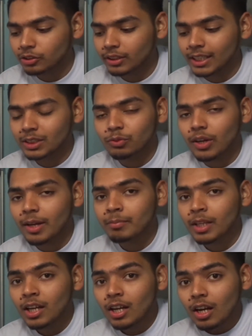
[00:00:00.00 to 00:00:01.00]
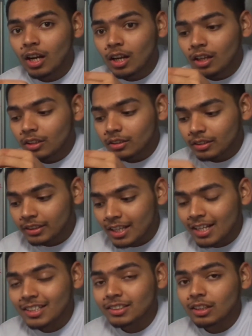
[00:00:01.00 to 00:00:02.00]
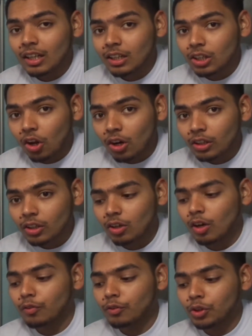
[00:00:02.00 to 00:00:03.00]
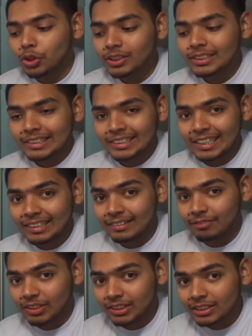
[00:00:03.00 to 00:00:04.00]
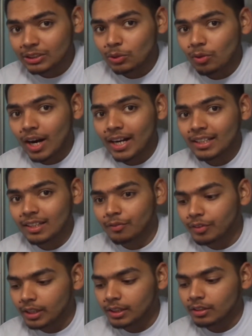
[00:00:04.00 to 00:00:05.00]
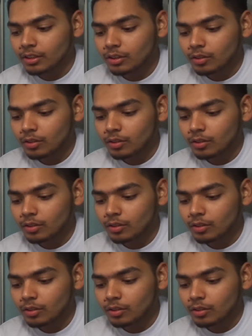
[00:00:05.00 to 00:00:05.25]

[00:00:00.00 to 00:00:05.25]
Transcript: So that's why there is a lot of good strength which is required in the wheel.